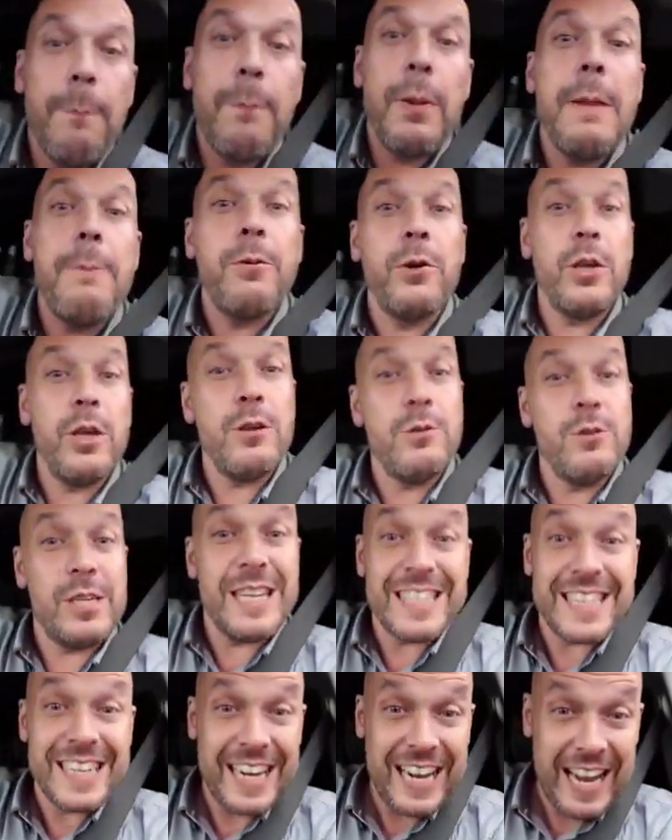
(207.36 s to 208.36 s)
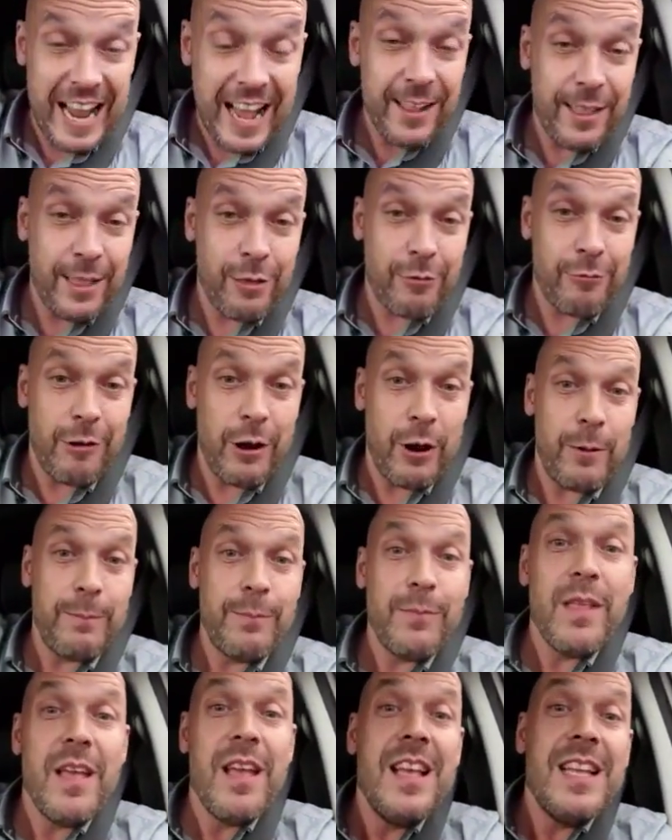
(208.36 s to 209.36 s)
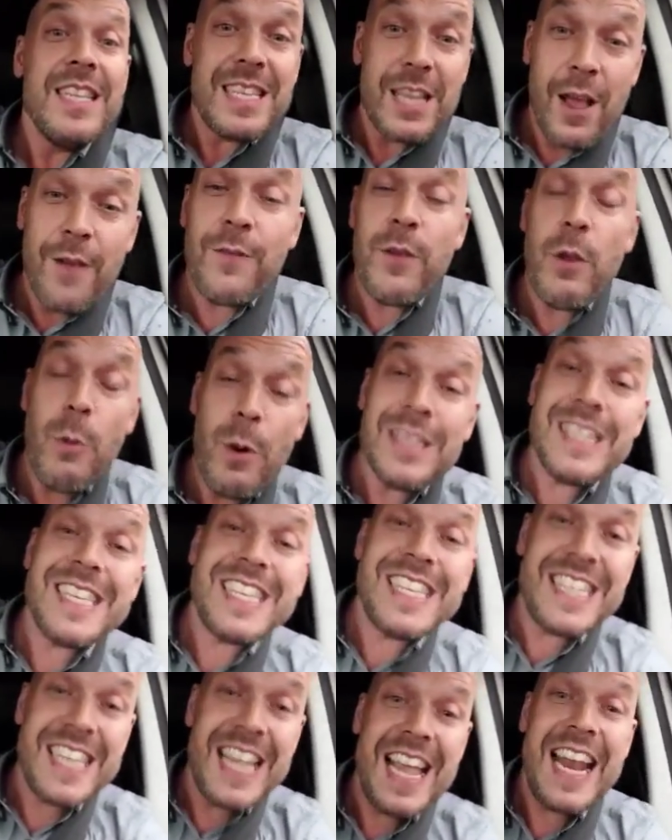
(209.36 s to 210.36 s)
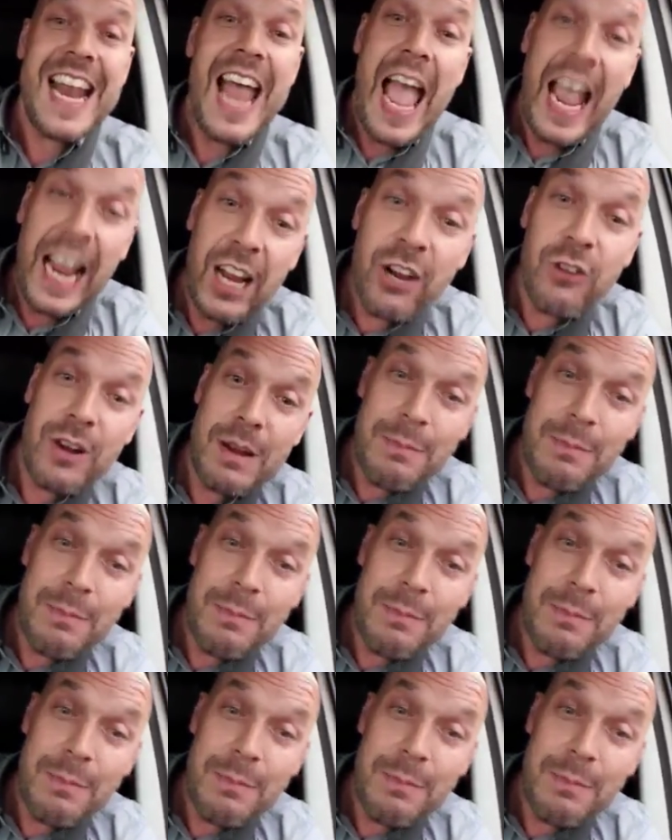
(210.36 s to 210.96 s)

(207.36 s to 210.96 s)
people use it as a cut through. So if you want to see an angry